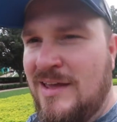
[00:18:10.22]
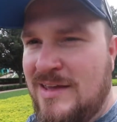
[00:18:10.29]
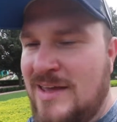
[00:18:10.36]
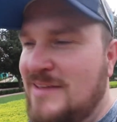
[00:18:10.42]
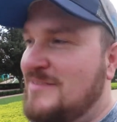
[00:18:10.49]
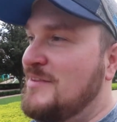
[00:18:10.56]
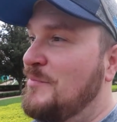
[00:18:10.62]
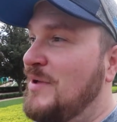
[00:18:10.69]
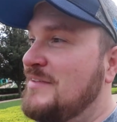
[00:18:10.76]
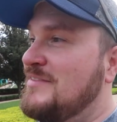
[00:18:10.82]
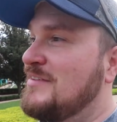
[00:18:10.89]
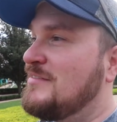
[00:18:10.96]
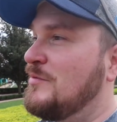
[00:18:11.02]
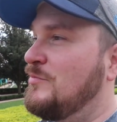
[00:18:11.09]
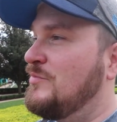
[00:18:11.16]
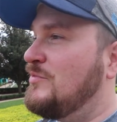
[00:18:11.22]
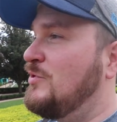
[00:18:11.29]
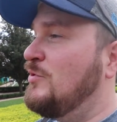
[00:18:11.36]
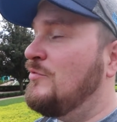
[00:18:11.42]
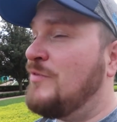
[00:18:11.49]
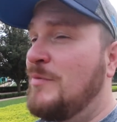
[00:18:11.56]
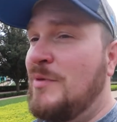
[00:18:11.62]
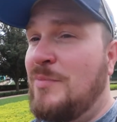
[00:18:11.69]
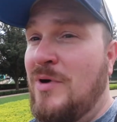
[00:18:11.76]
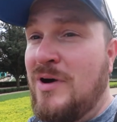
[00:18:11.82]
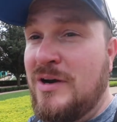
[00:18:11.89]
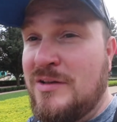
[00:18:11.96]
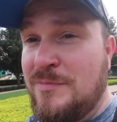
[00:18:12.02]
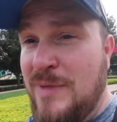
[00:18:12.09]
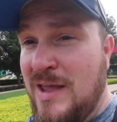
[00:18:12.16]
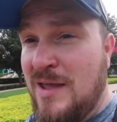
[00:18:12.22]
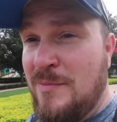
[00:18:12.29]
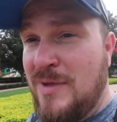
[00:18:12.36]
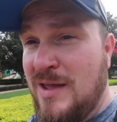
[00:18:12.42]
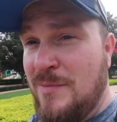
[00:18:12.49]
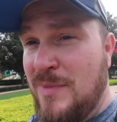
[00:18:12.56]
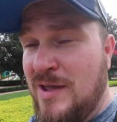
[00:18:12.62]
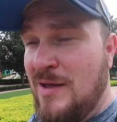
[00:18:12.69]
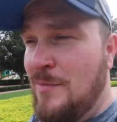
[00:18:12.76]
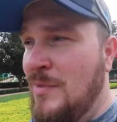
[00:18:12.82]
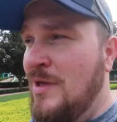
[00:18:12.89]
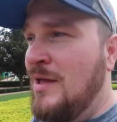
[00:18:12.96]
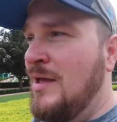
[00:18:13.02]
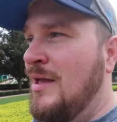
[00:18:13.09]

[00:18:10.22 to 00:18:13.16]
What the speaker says: yes, the bus system to and from the parks, bam, bam, bam.